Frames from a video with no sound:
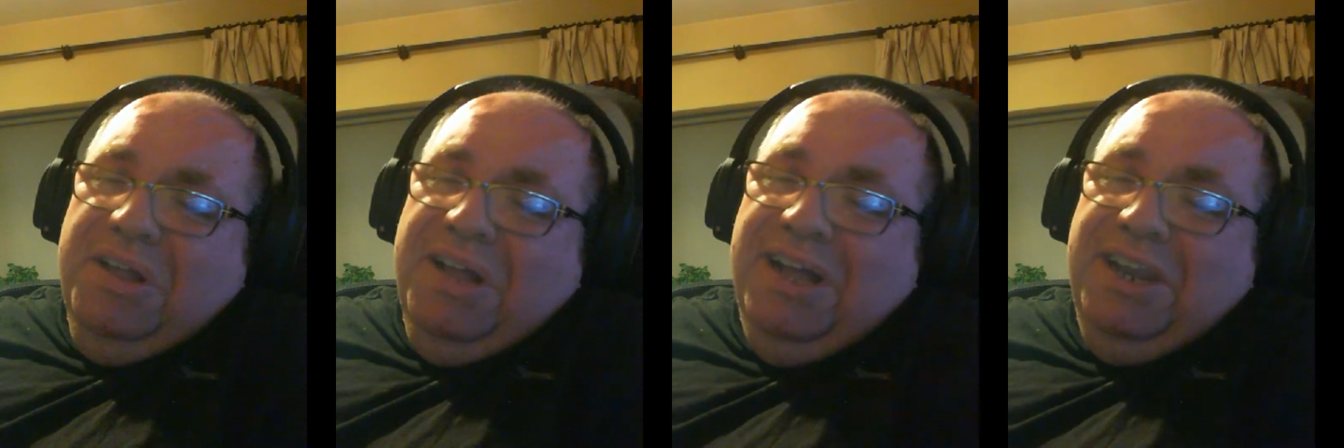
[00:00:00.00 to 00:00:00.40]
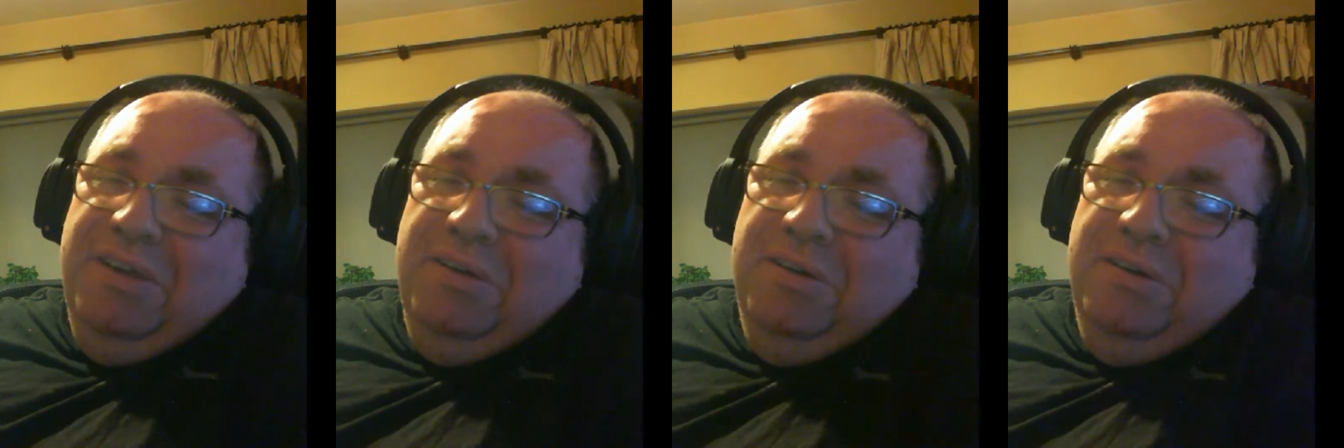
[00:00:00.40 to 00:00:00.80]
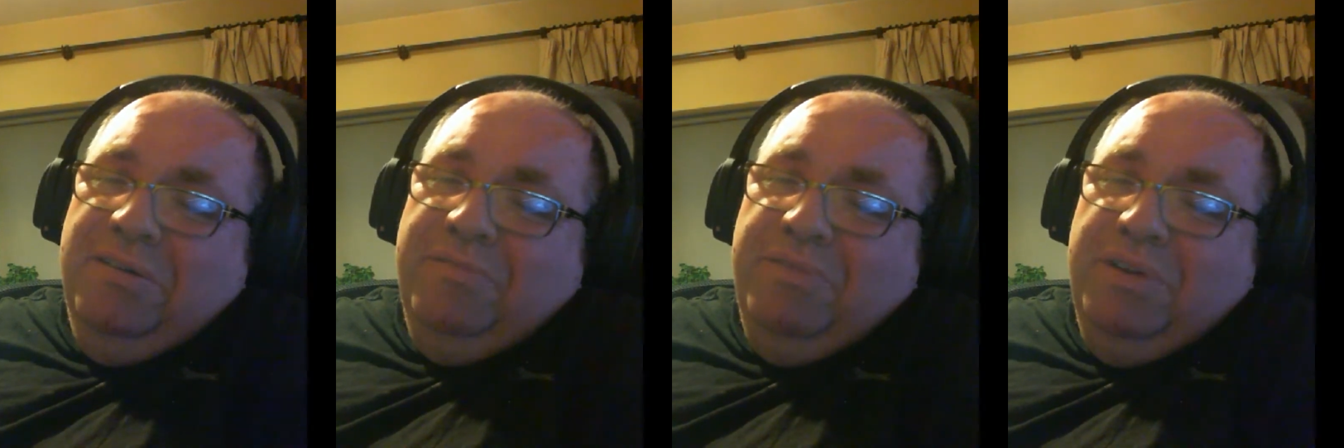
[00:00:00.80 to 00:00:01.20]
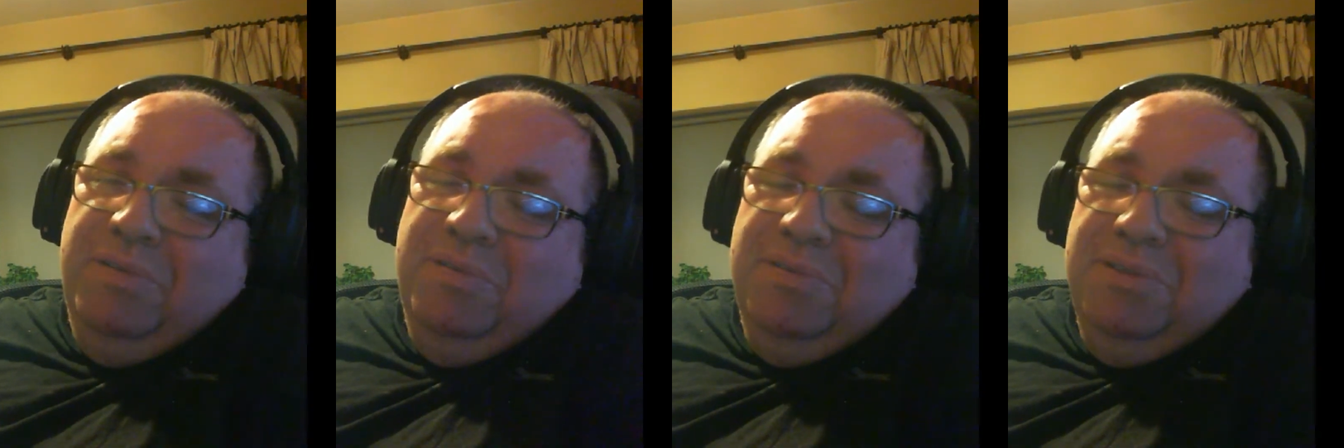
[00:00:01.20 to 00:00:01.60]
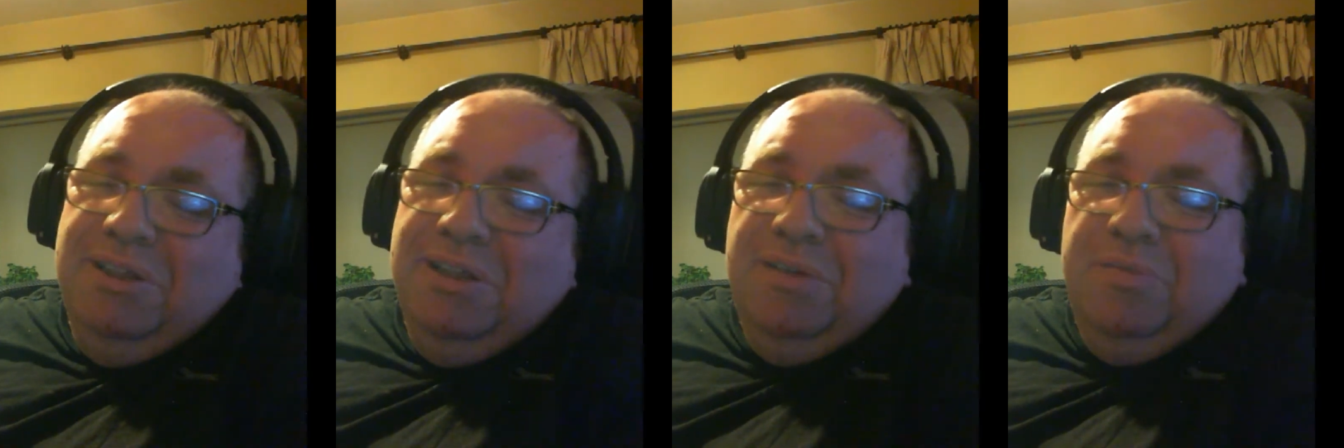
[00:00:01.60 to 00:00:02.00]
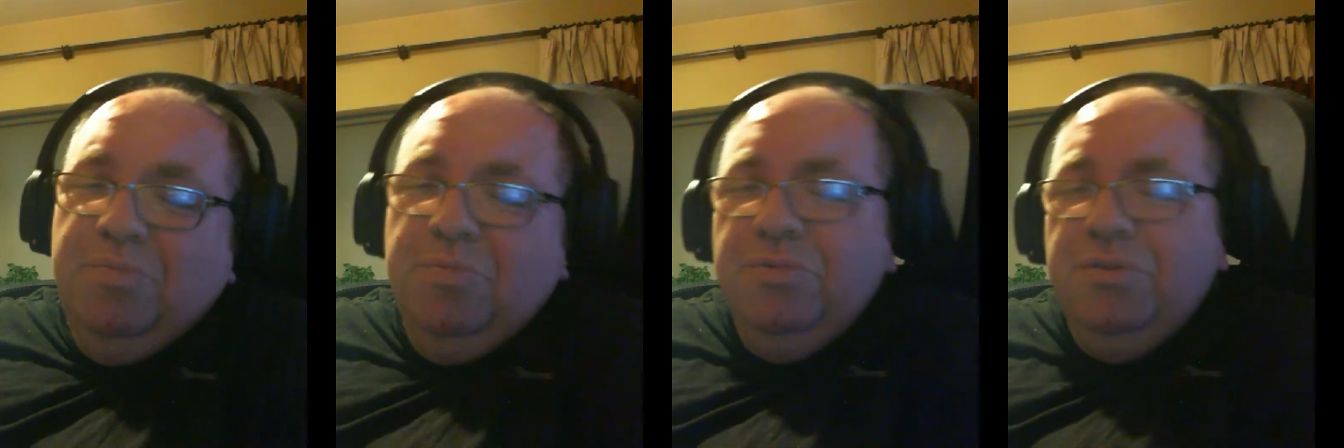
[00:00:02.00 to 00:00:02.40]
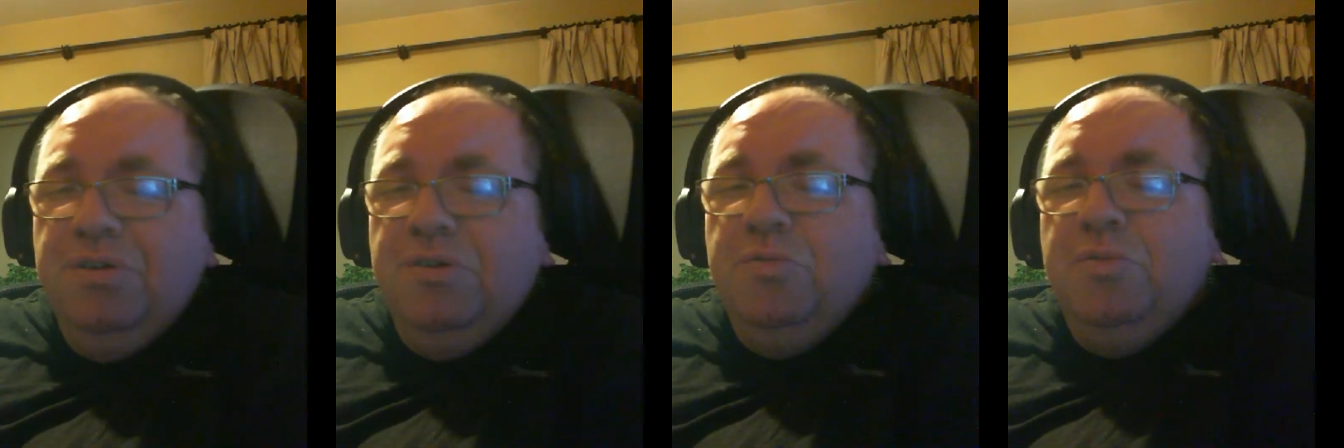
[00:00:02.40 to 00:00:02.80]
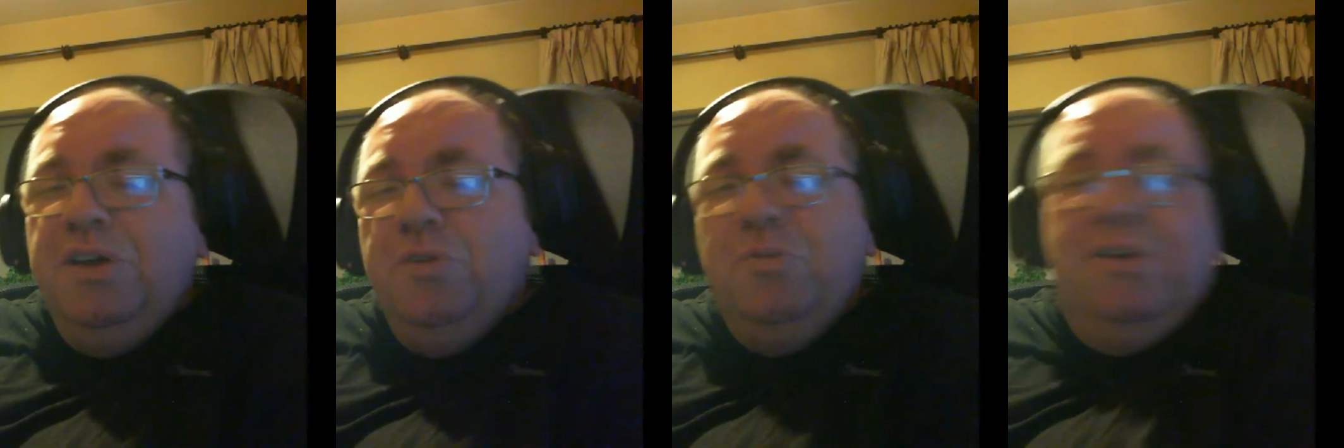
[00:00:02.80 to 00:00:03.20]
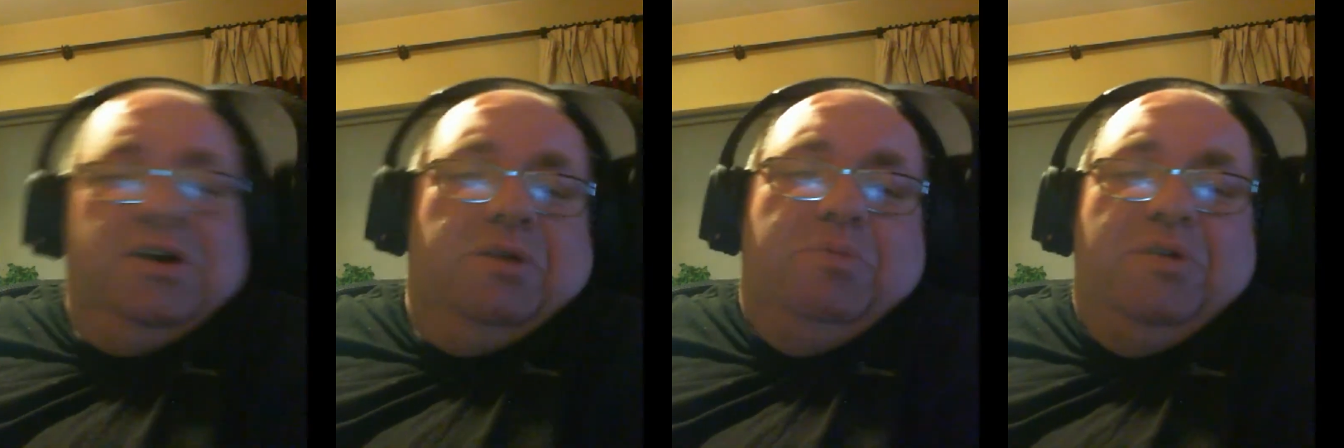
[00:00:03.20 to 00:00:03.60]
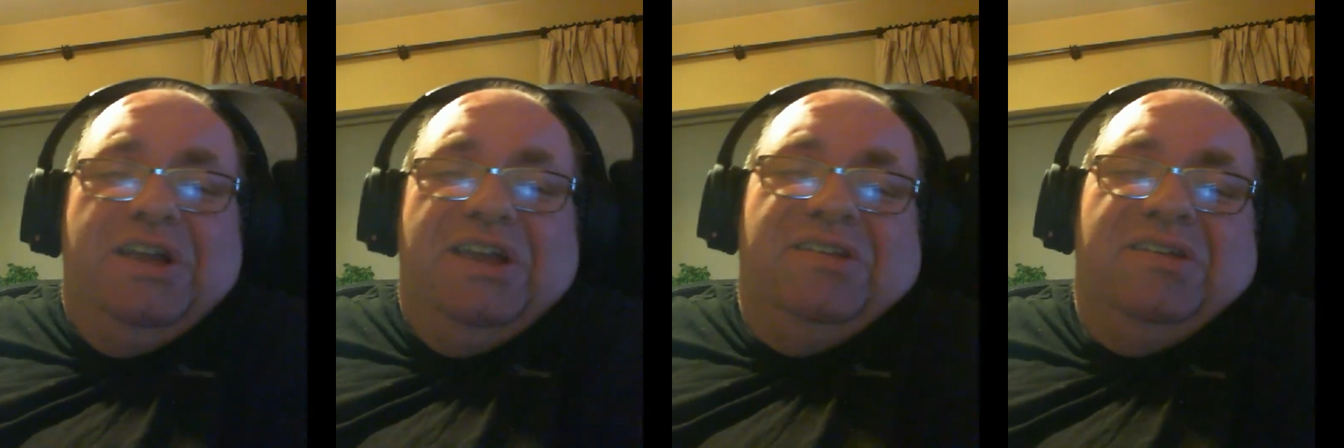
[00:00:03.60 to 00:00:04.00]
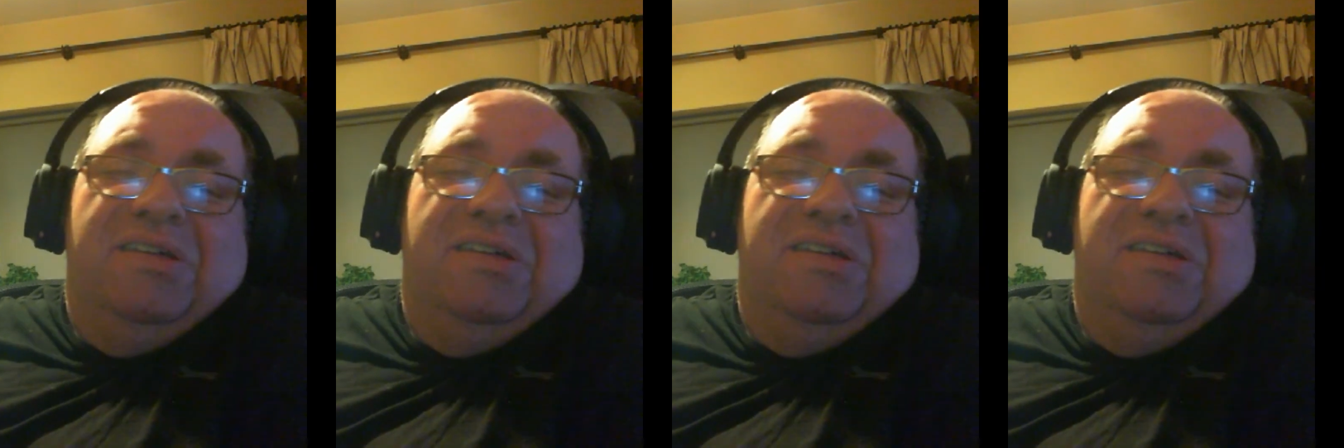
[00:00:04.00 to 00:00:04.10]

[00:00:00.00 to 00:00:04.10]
Any of you that would know how we operate